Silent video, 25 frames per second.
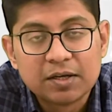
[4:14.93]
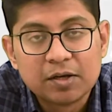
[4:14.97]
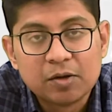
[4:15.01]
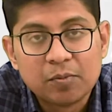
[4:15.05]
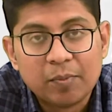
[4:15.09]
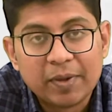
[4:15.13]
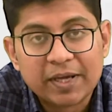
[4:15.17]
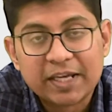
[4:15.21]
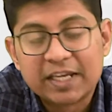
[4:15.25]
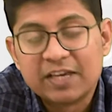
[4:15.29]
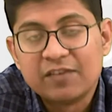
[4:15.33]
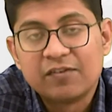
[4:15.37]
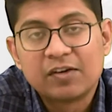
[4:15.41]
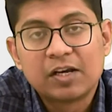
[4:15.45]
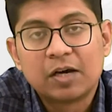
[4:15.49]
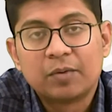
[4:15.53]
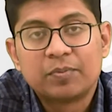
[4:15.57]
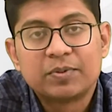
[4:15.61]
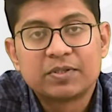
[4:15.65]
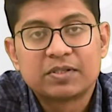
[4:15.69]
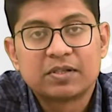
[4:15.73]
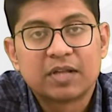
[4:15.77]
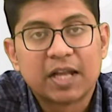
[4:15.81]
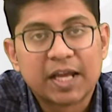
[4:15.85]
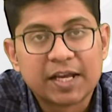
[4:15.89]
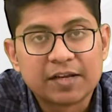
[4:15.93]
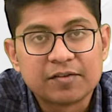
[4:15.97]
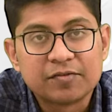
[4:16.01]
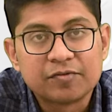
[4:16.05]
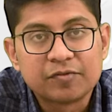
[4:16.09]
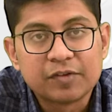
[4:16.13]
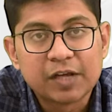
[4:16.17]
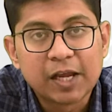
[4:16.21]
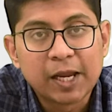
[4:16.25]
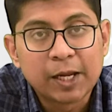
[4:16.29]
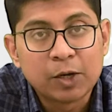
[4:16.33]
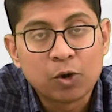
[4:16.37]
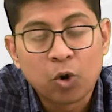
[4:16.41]
by giving up his life
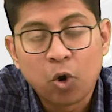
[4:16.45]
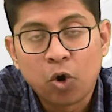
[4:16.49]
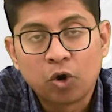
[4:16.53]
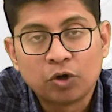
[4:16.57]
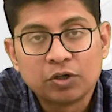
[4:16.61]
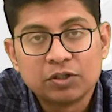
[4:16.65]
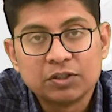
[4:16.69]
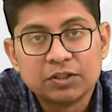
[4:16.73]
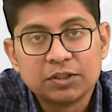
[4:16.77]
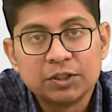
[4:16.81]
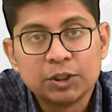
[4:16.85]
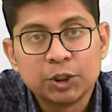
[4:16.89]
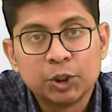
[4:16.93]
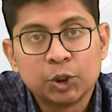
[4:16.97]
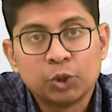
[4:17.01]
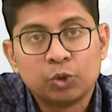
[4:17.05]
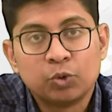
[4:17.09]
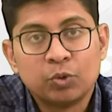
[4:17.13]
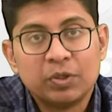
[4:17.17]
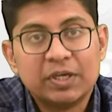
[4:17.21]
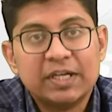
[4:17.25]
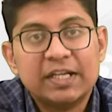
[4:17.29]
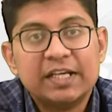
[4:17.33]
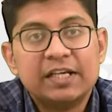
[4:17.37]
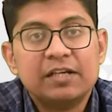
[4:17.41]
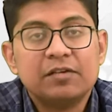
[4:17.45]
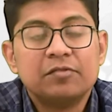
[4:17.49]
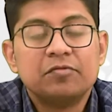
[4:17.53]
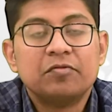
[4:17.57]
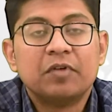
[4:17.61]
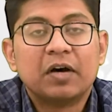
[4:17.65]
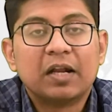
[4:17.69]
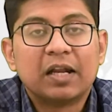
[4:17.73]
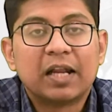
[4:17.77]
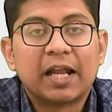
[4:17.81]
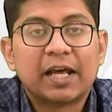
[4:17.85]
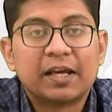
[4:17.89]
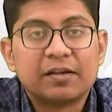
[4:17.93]
in order to live
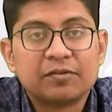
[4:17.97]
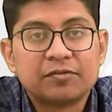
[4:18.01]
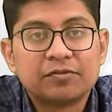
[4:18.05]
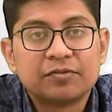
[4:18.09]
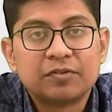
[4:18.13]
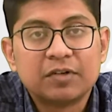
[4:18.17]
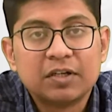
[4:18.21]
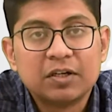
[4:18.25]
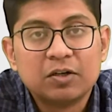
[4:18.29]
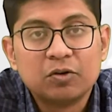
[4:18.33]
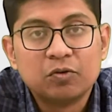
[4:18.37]
a life